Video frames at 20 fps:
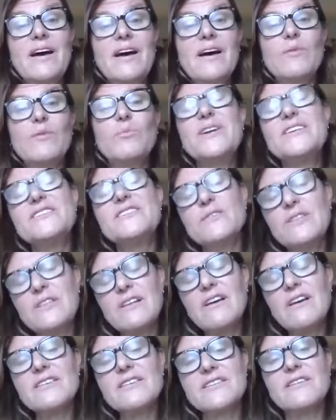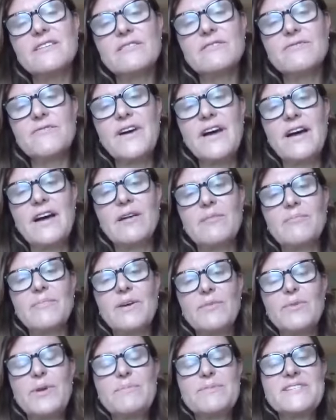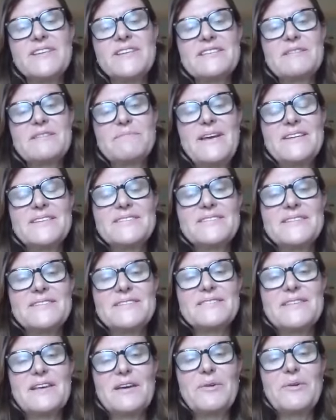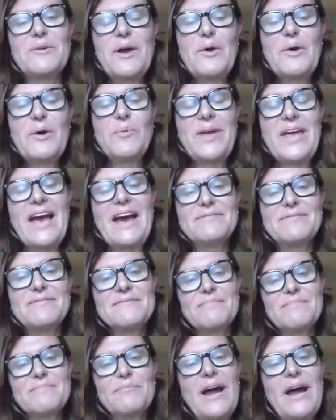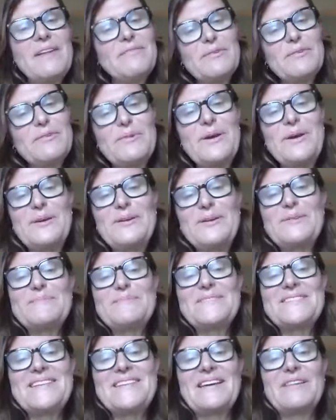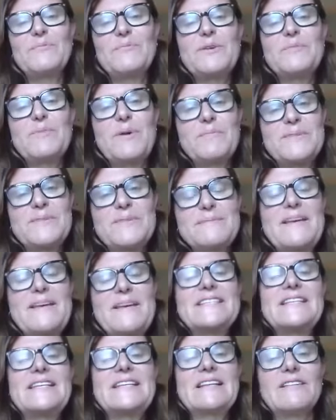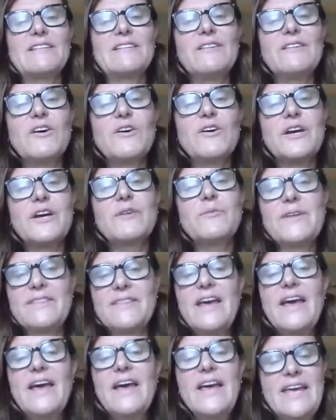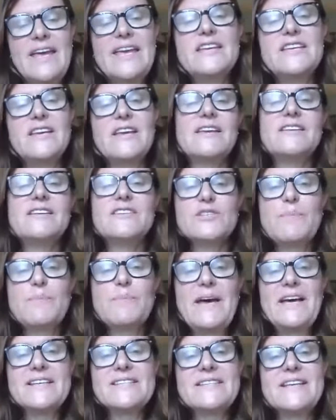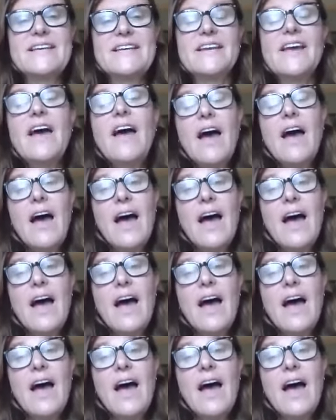We do a lot of reproductive medicine, so we have private rooms, and we probably spend a little longer with each person.